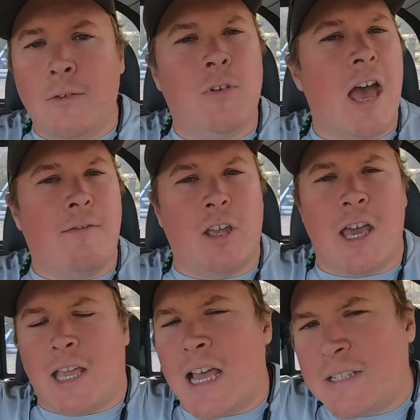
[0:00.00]
If you haven't
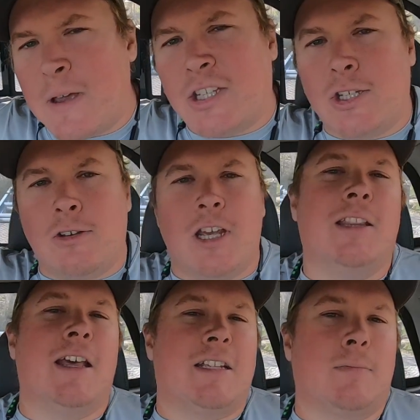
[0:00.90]
yet, guys, make sure you're
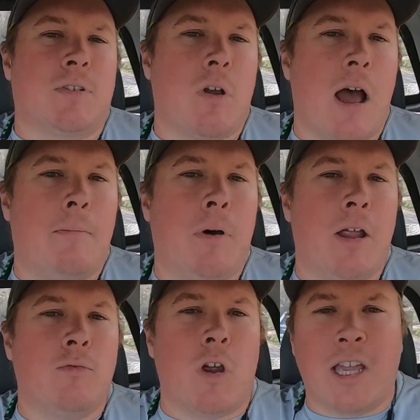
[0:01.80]
hitting that subscribe
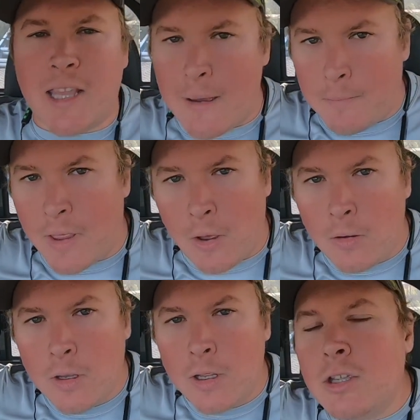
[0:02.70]
button, ringing that bell.